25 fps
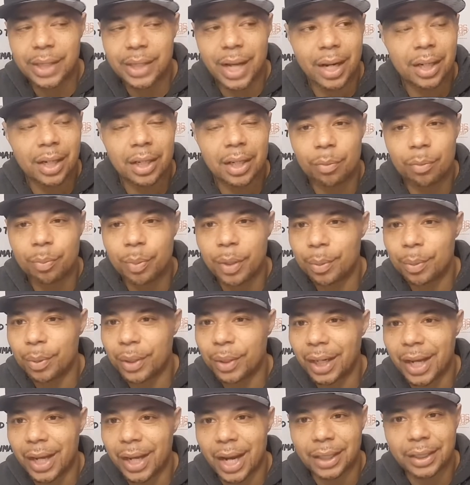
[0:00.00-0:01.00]
It's not enough
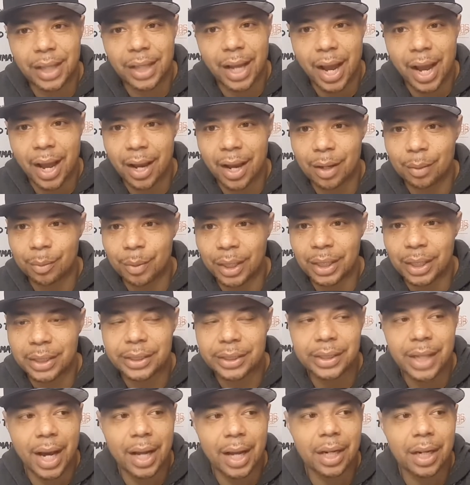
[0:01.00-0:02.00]
people that got the app
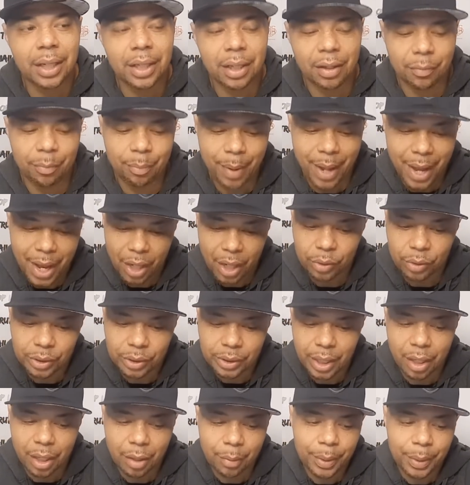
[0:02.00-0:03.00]
and it's not enough
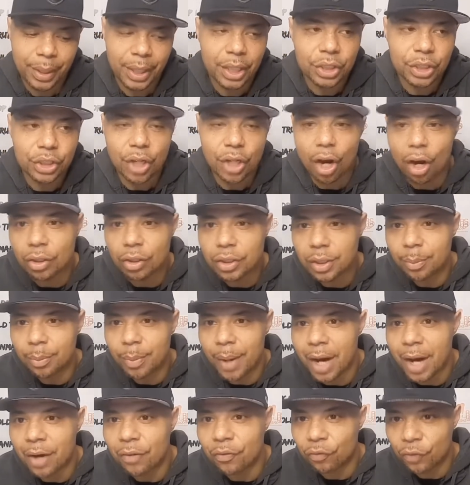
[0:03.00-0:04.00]
battles that are being talked
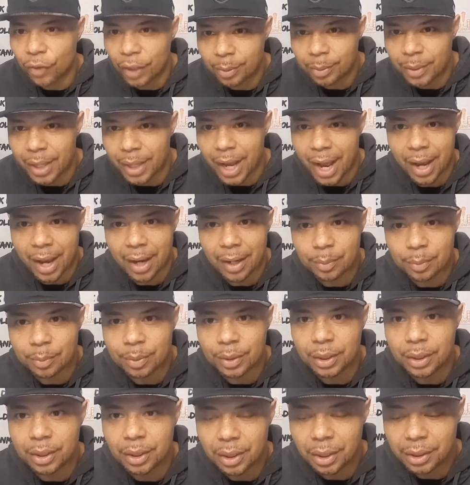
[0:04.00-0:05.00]
about from the
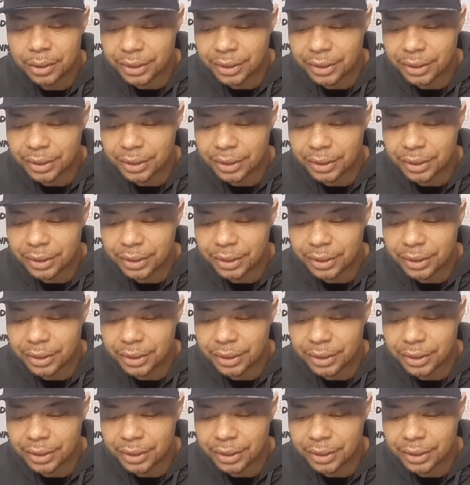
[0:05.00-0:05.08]
app.